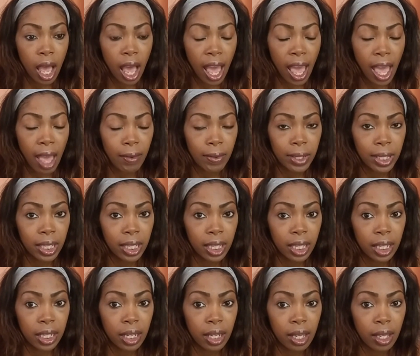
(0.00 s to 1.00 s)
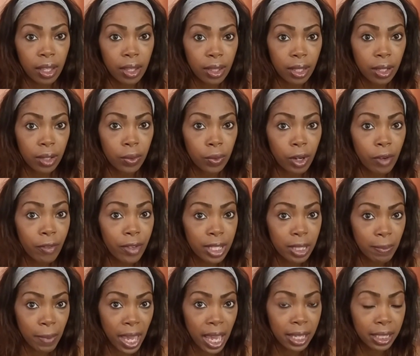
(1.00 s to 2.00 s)
I haven't hit the
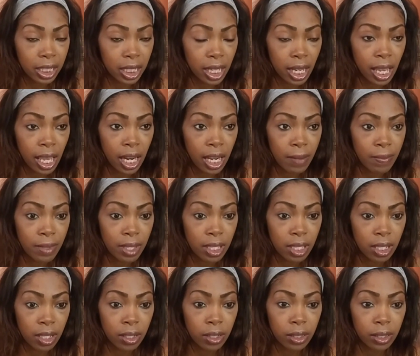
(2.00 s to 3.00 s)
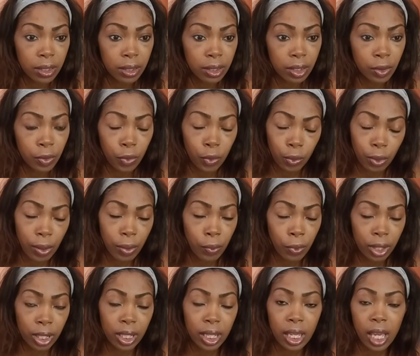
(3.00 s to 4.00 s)
roughest patch yet. I'm still
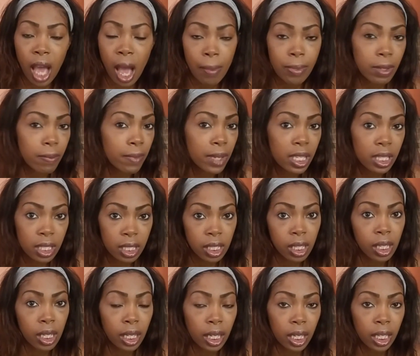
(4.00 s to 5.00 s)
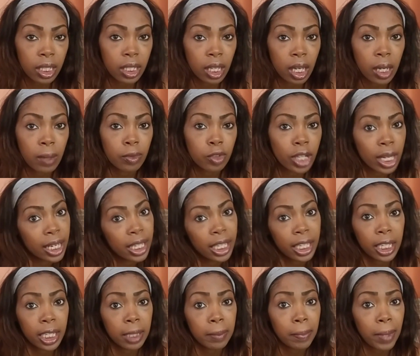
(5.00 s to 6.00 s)
really optimistic and try to
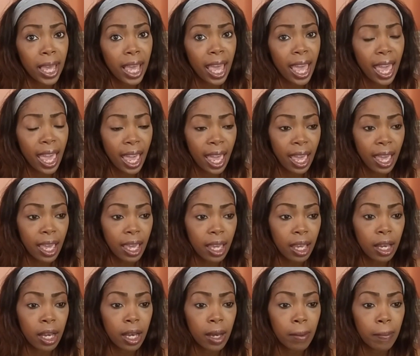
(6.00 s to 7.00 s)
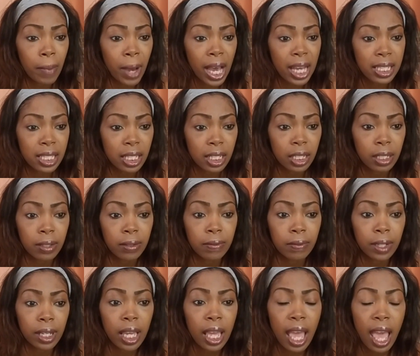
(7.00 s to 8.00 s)
keep a positive
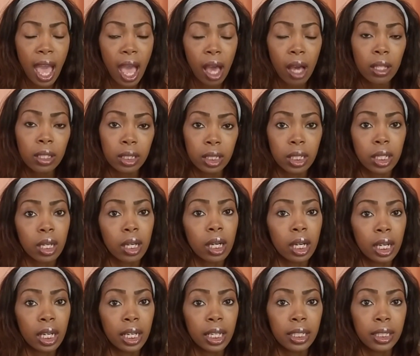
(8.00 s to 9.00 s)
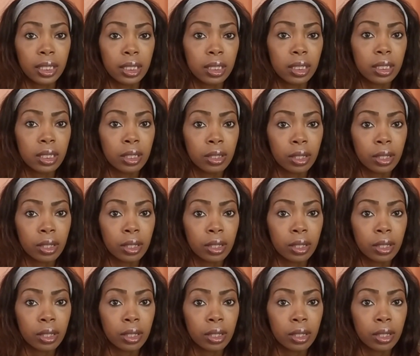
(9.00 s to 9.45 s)
outlook on